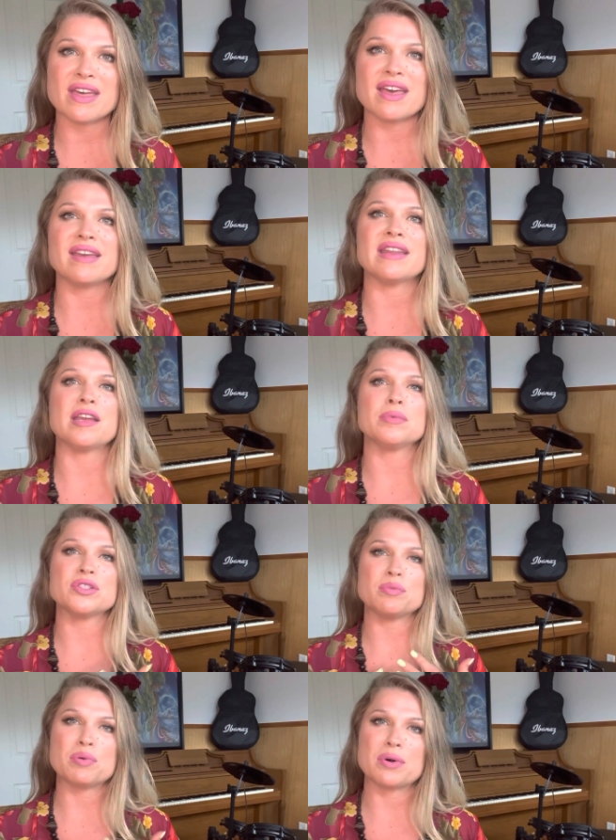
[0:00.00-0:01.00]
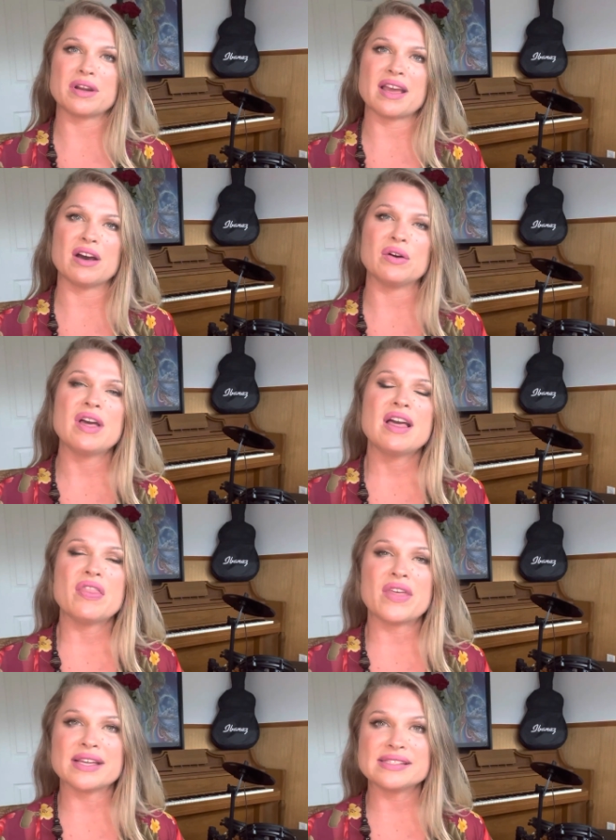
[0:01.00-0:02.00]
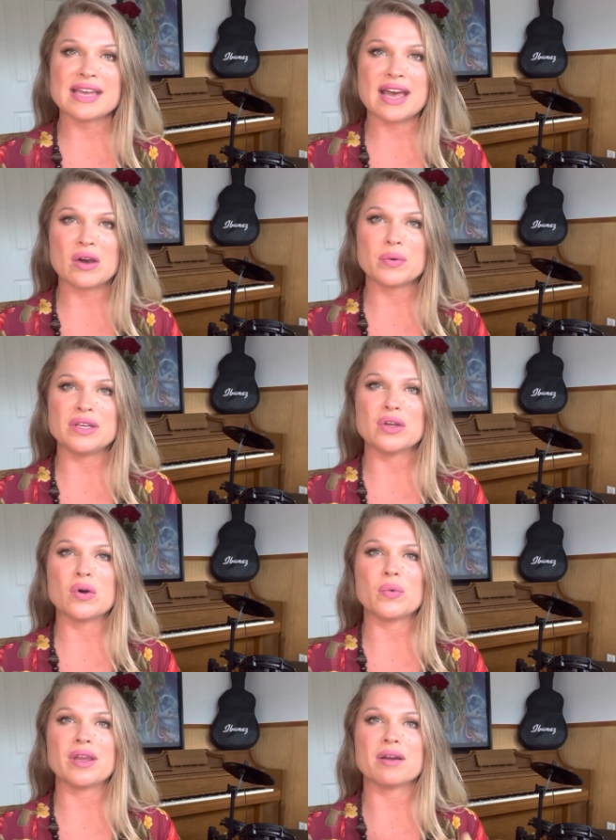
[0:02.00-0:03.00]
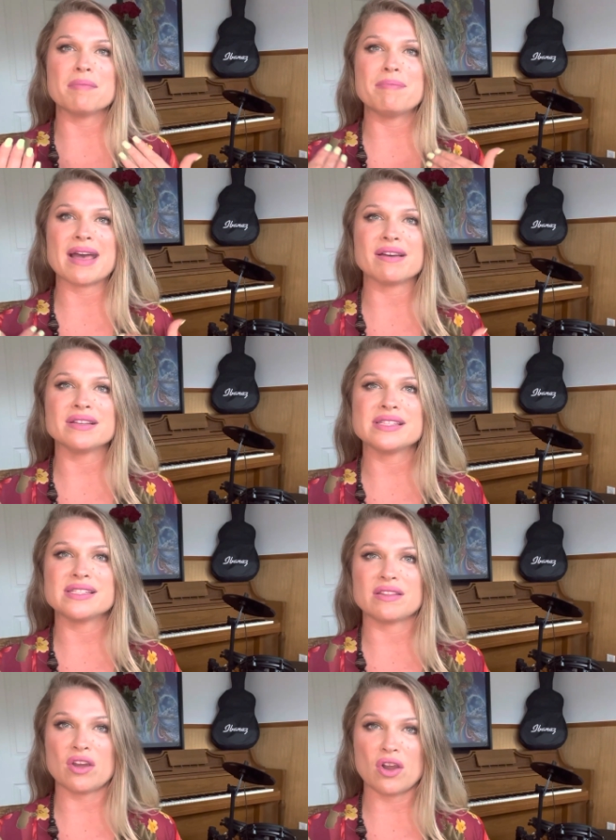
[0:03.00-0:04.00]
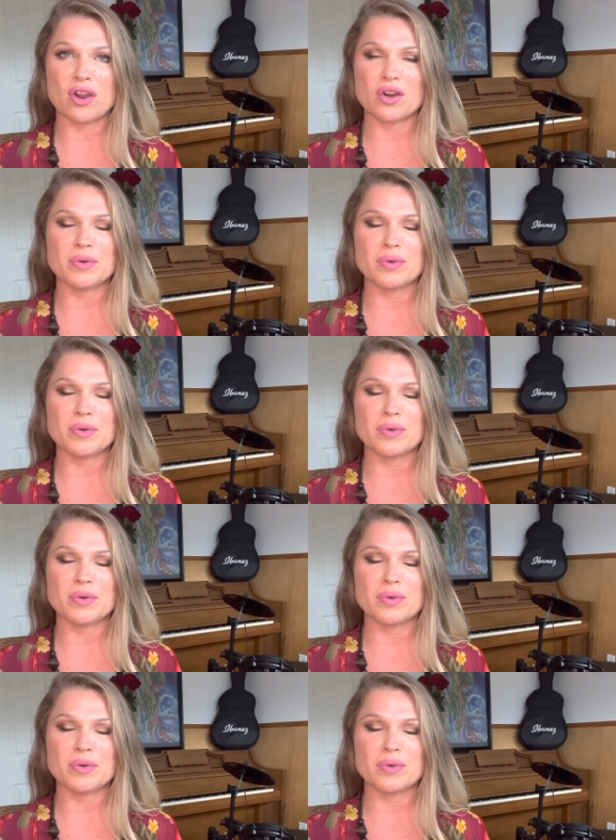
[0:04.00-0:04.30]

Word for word: then able to pour it out. That's how we know we are balanced in the heart.